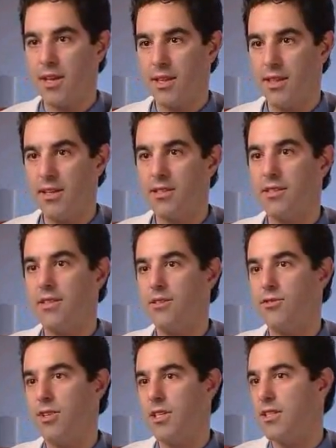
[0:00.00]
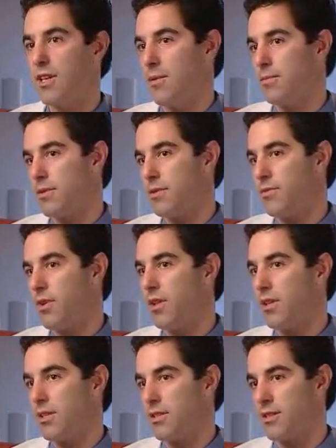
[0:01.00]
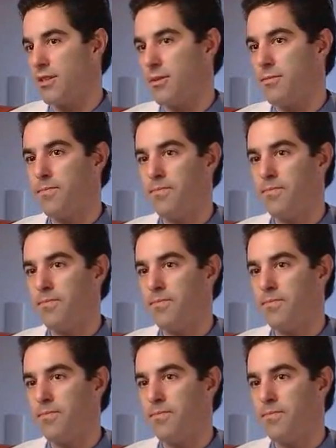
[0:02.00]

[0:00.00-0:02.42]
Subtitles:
then they should reattempt falling asleep.